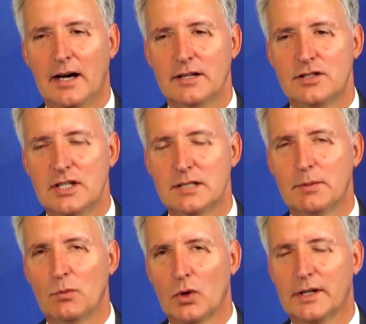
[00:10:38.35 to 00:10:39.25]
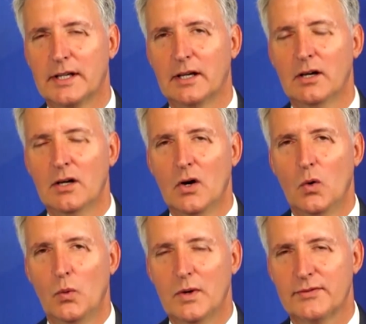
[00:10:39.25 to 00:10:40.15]
She's been working
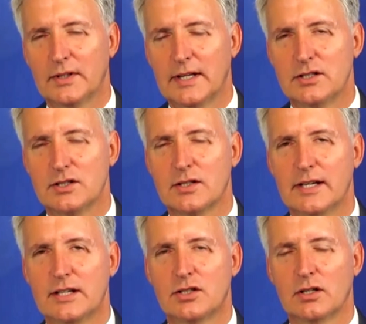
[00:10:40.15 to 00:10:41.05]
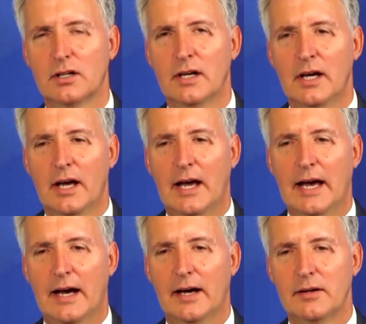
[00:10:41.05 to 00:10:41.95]
with the legislature
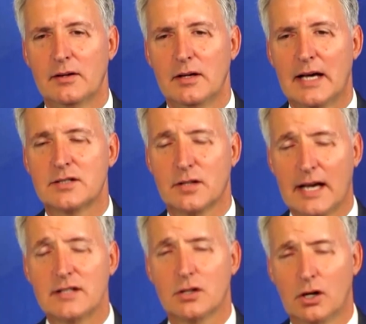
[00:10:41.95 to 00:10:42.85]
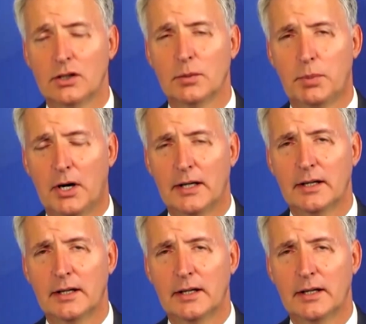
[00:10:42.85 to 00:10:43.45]
as called upon